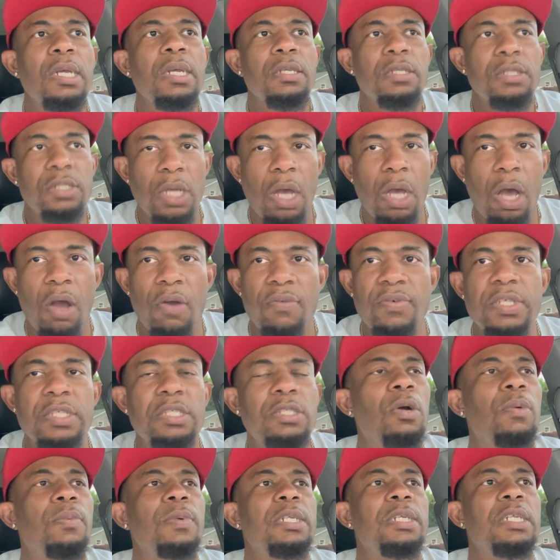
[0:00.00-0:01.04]
Y'all already
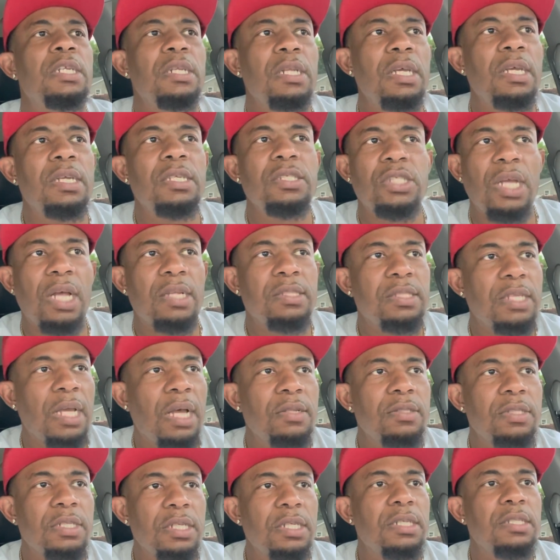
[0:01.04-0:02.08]
know what it is. Shout
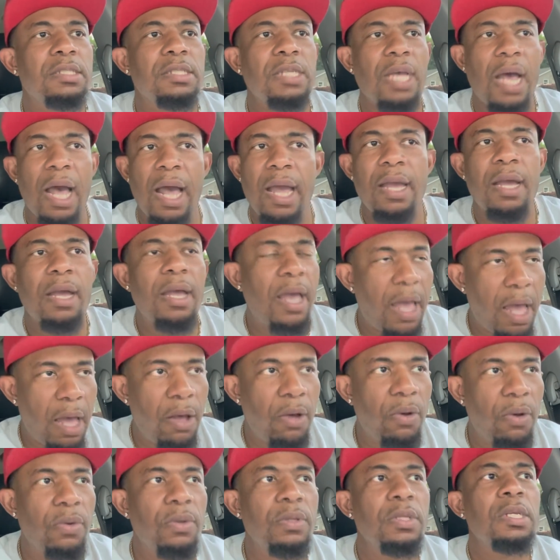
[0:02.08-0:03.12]
out to the entire
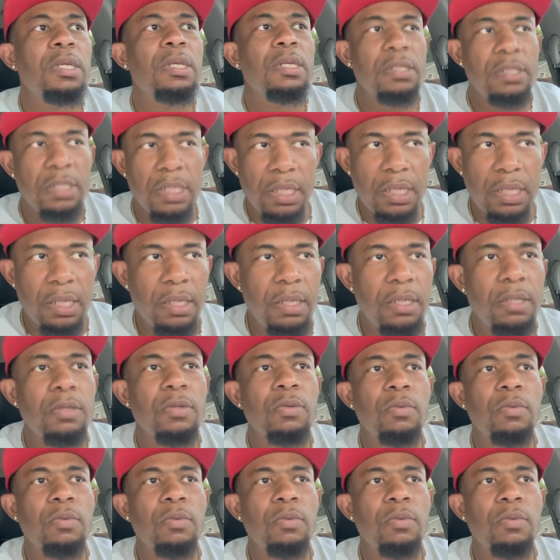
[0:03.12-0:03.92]
LDBC.